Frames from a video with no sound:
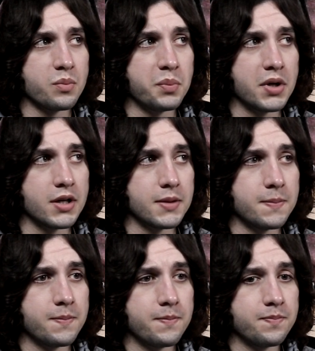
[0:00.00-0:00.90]
but
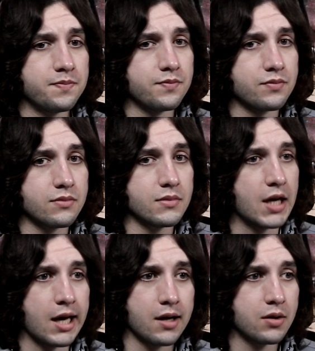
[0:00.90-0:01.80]

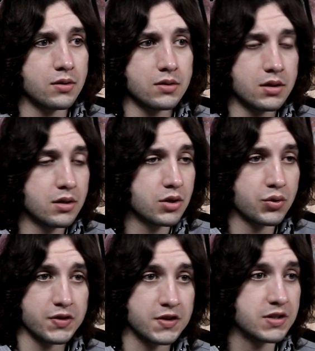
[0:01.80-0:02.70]
Al,
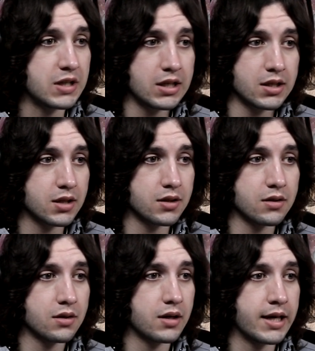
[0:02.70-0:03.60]

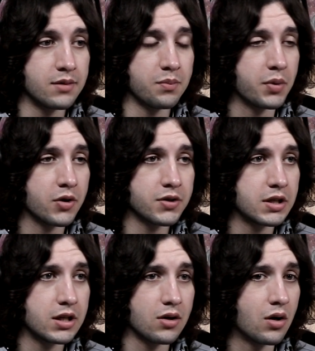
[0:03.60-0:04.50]
Christina, and
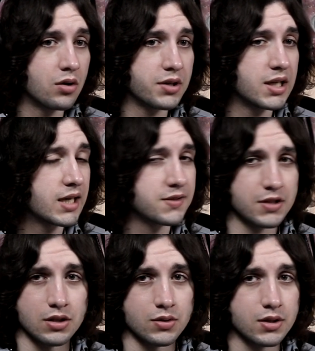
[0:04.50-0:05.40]
Bernie all get
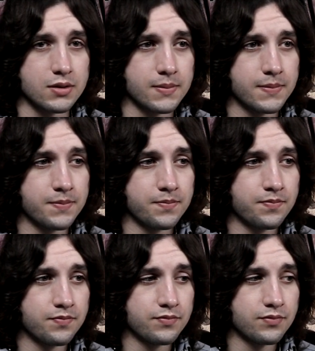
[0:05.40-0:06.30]
executed.
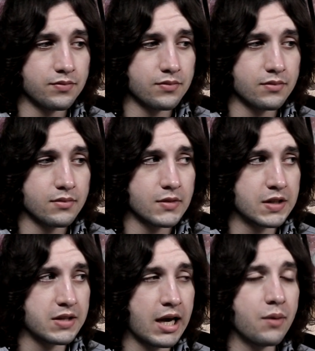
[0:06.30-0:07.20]

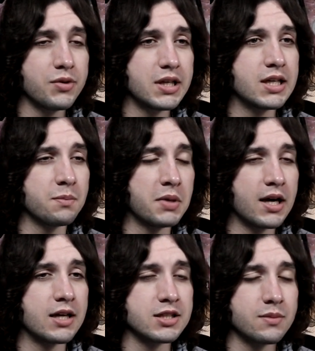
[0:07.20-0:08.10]
Because how are they going to
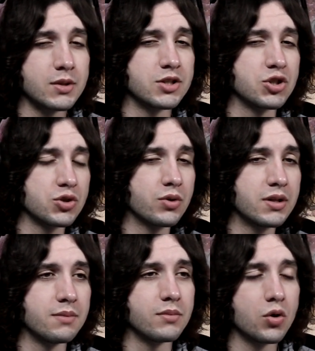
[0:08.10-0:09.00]
possibly destroy
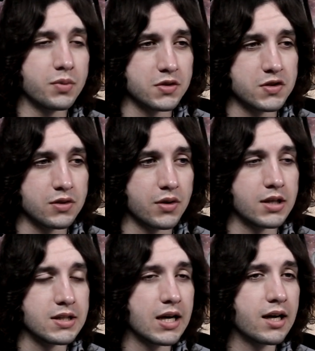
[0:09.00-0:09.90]
the mobile suit
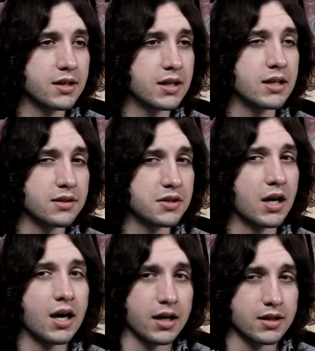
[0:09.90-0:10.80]
and not get
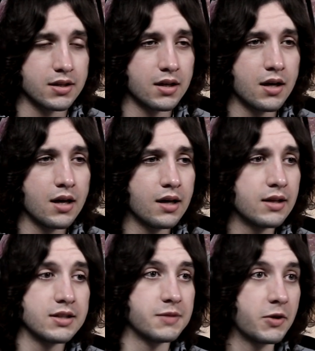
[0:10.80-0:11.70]
caught?
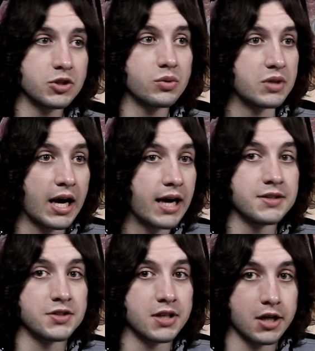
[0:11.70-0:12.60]
Especially with high
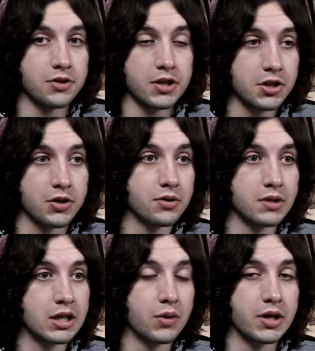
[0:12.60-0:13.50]
security
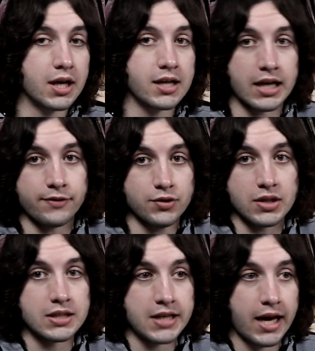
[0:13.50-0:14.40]
currently going on after
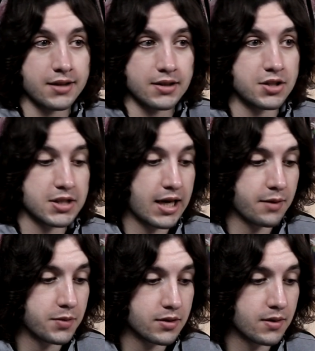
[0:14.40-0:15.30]
the attack that just
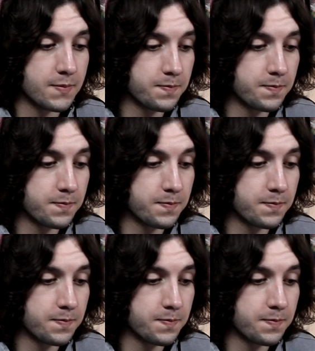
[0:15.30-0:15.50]
happened